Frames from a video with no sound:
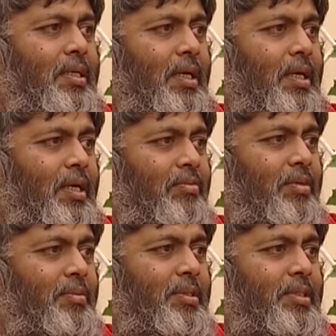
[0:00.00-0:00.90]
that I have
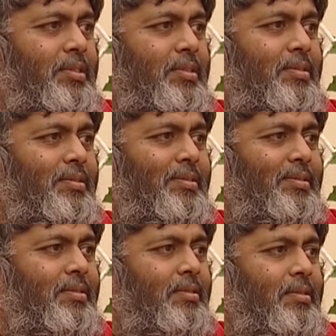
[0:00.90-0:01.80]

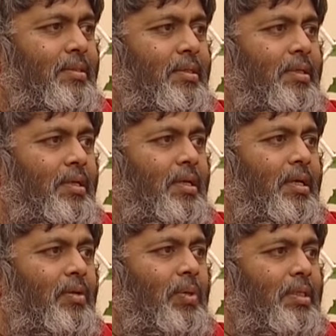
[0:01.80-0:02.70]
limitations?
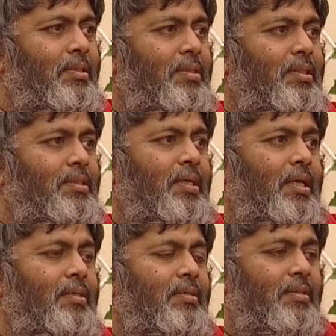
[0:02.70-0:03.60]
And once they
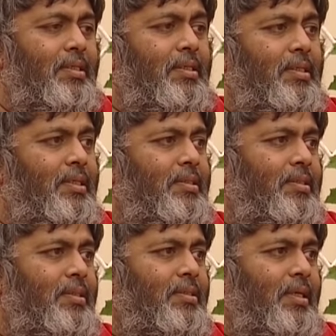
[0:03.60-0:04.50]
start, they taste the